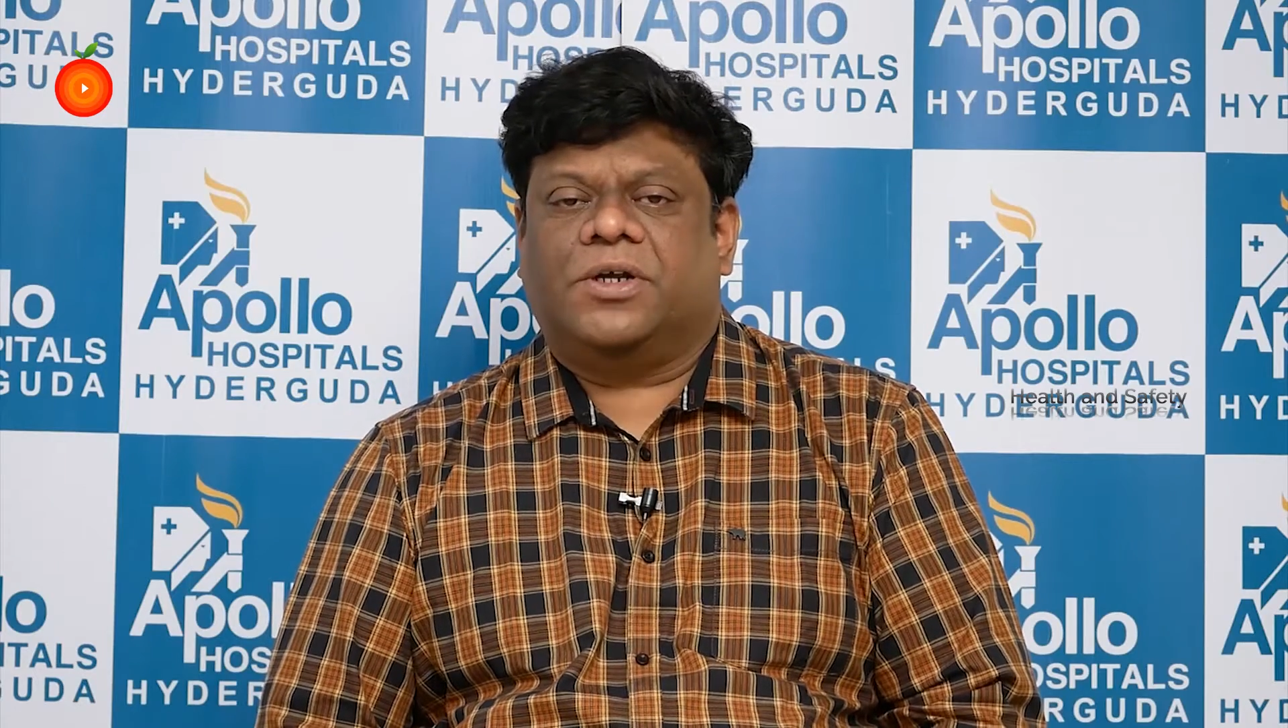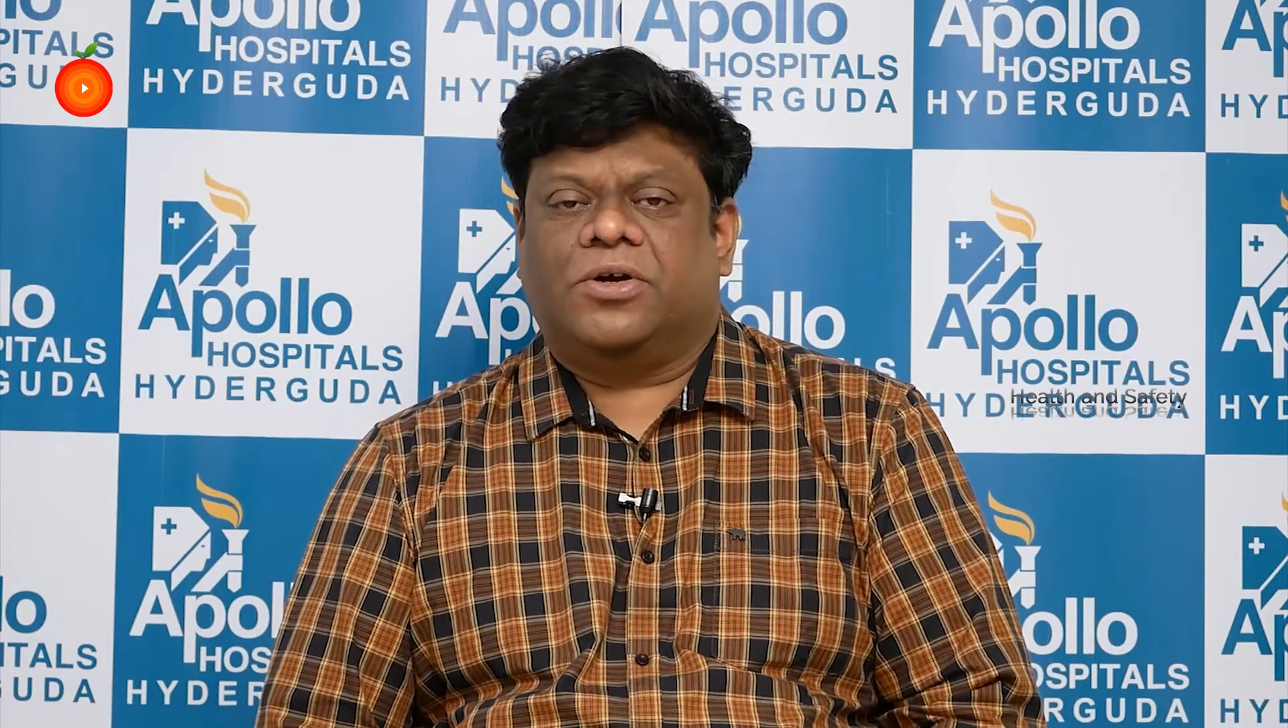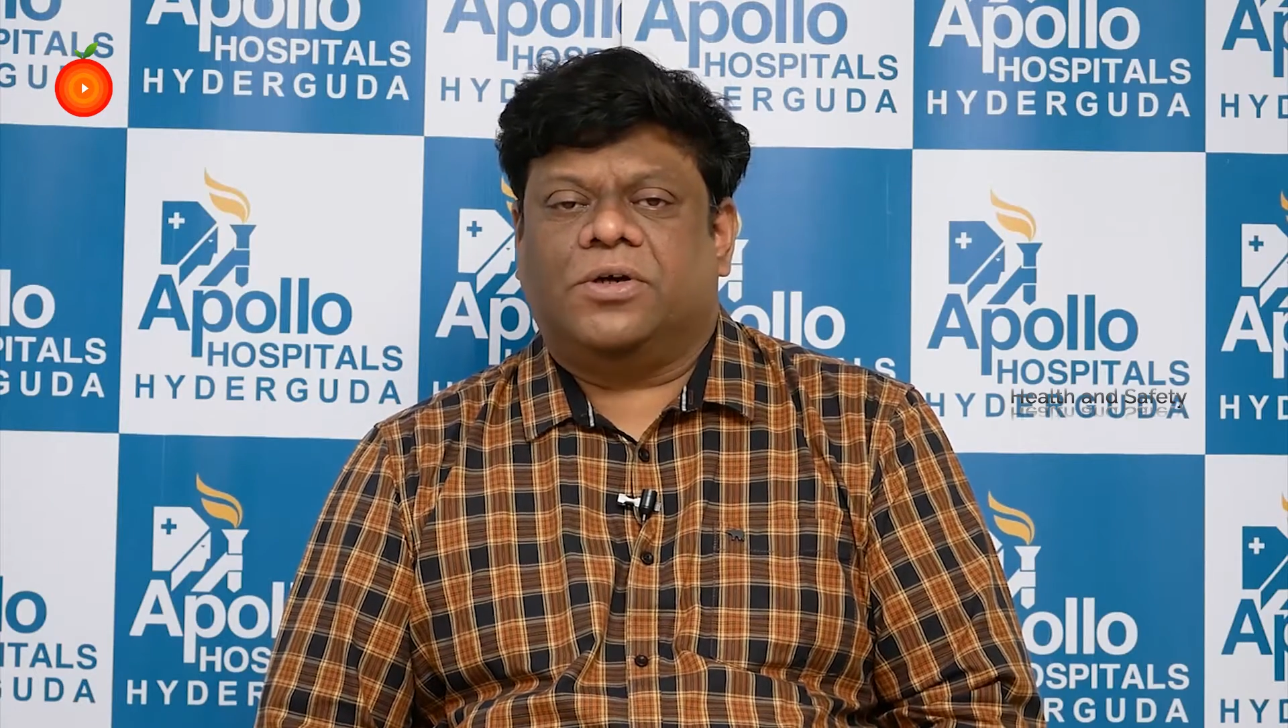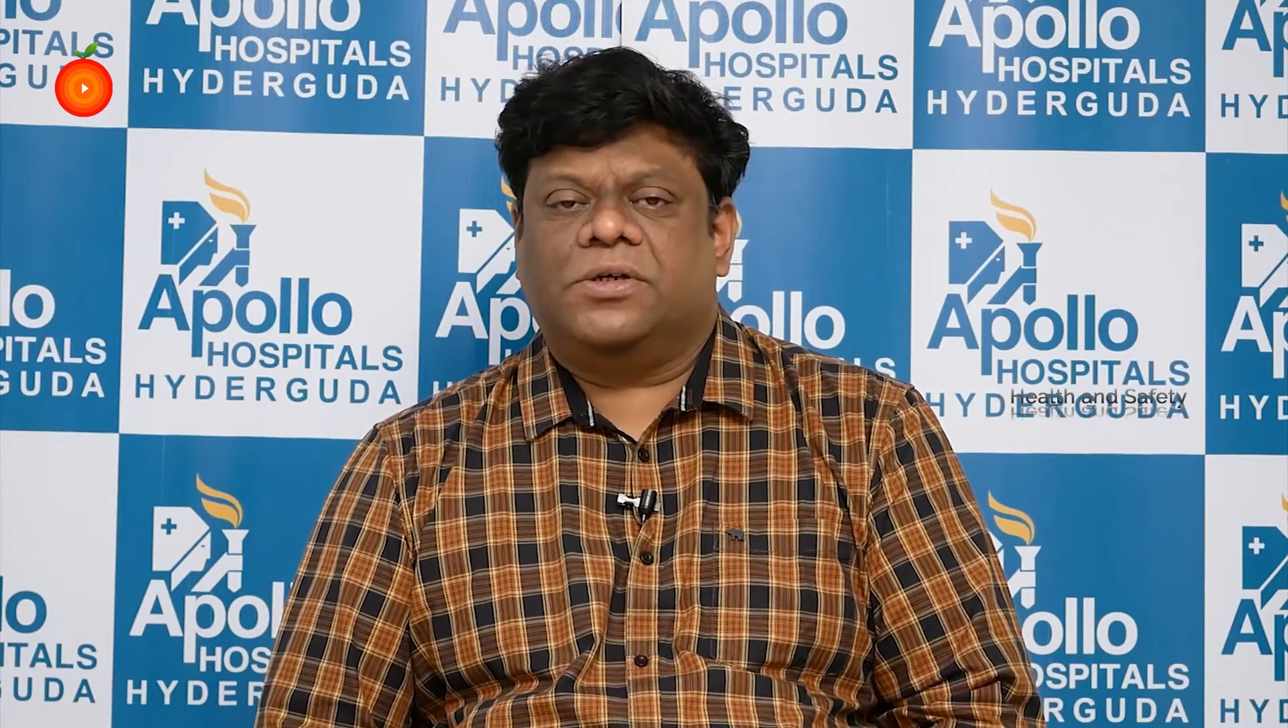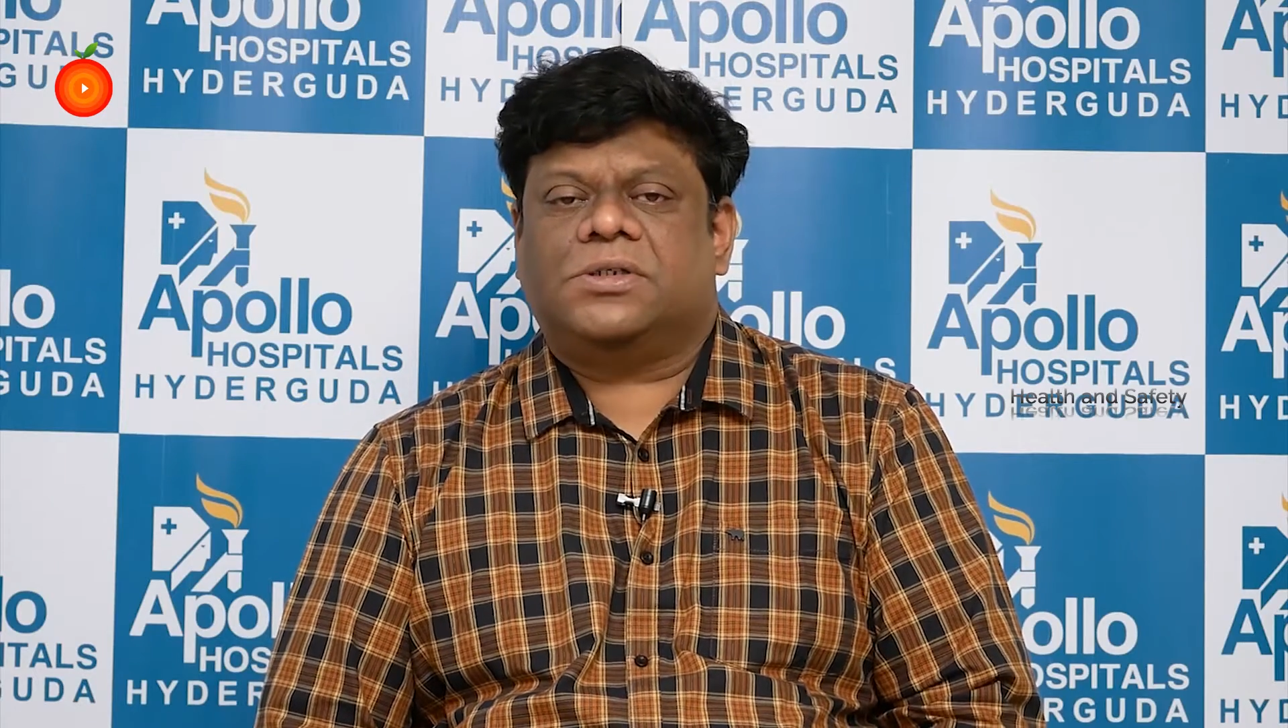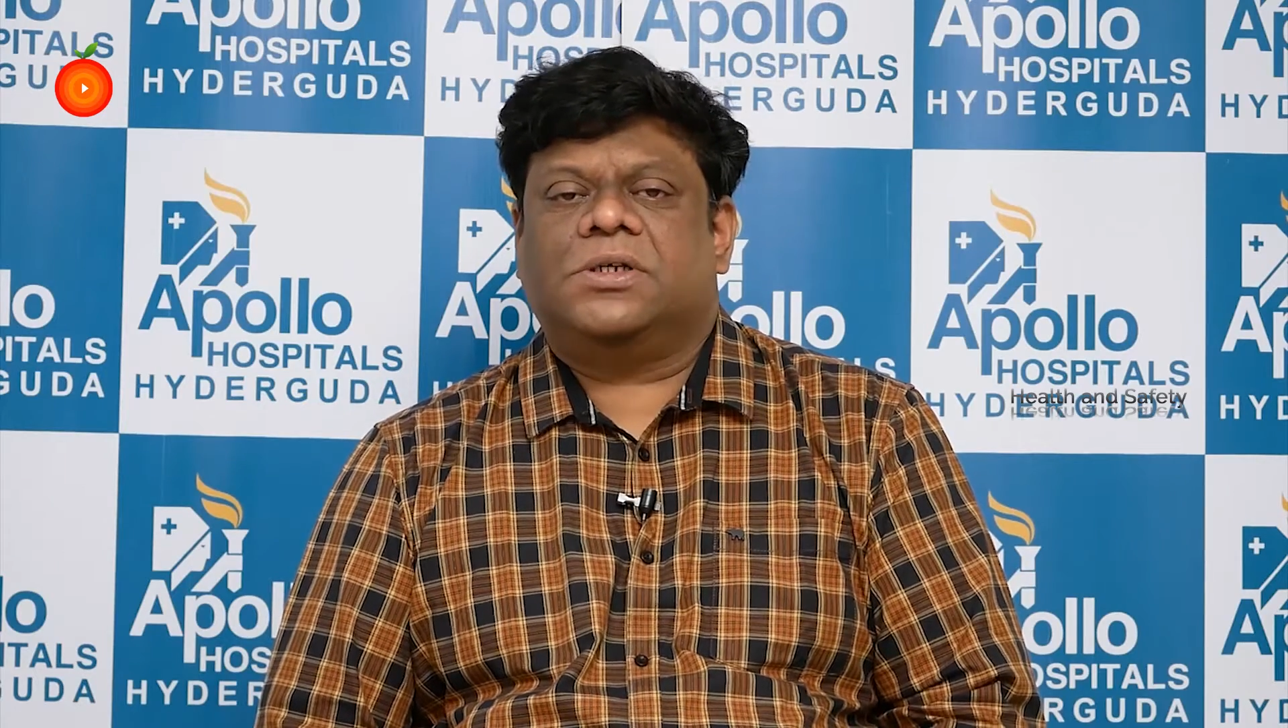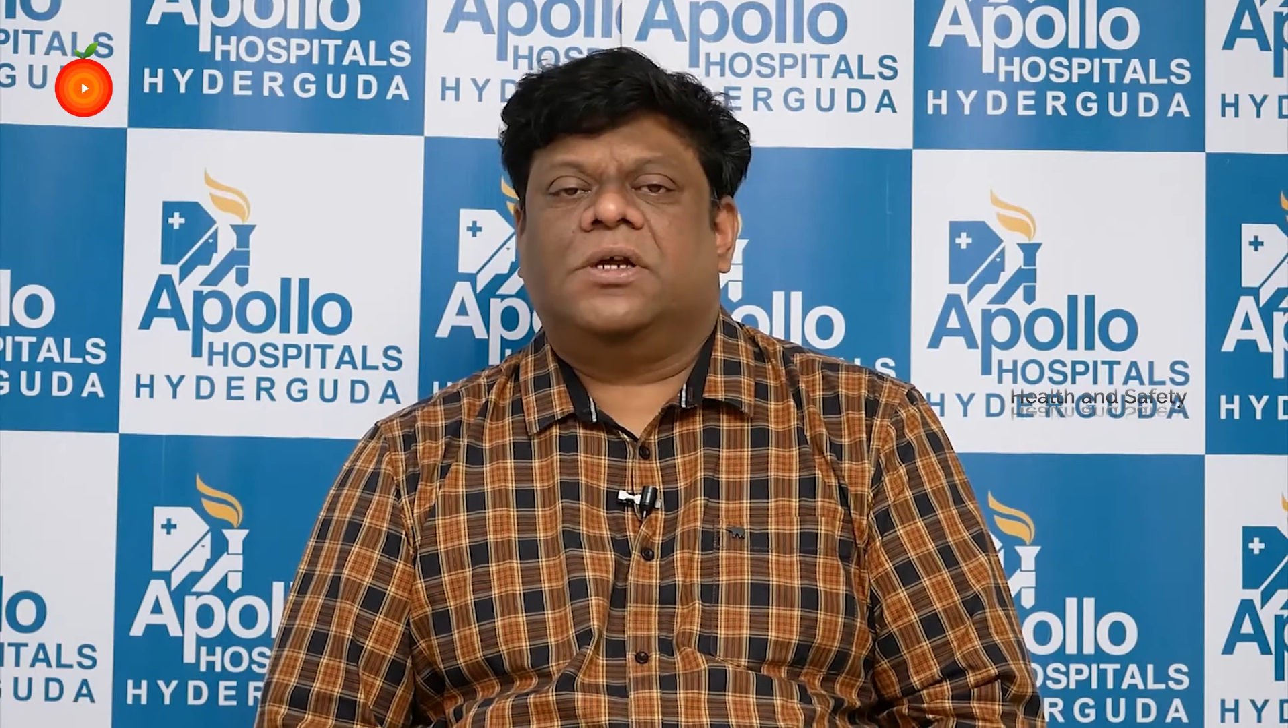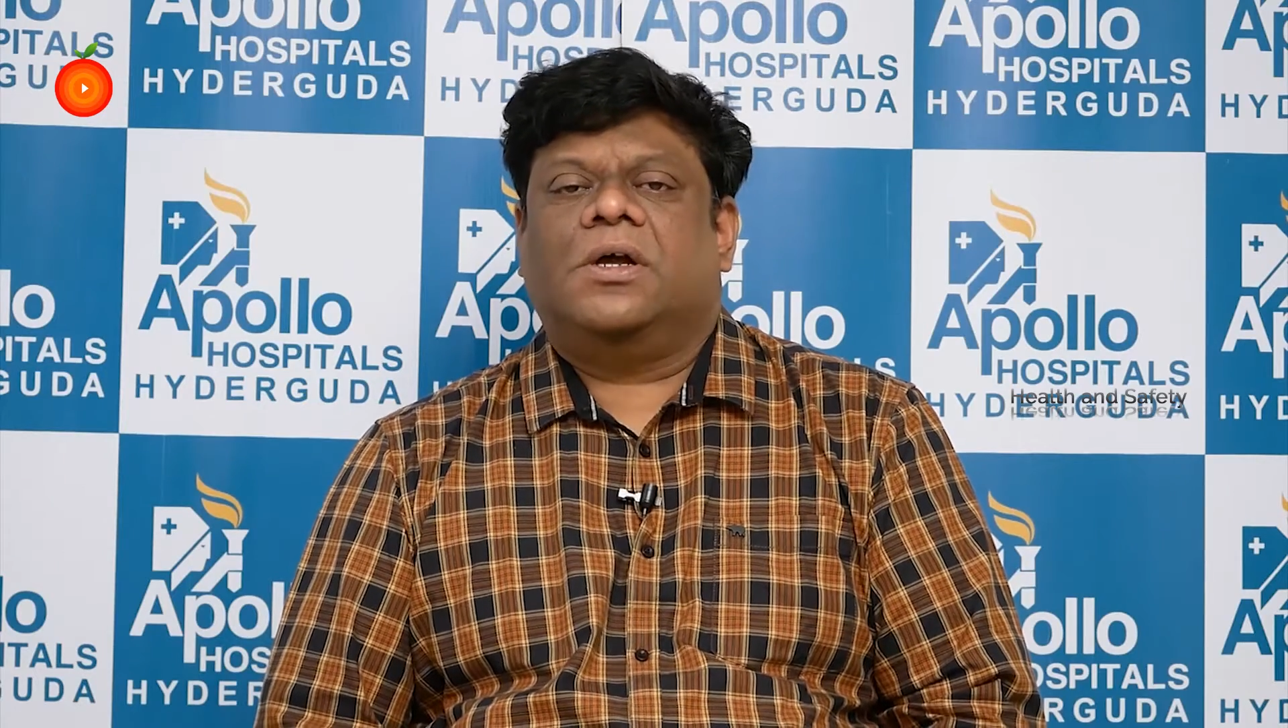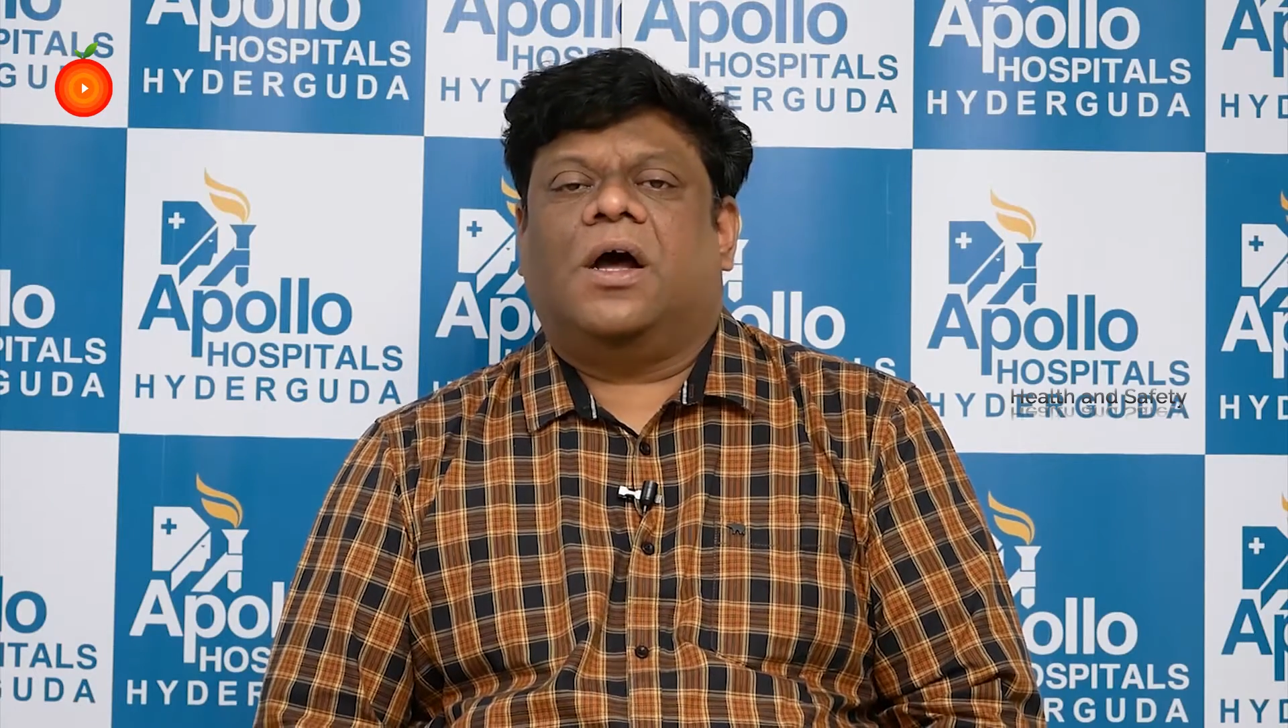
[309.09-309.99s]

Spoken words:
because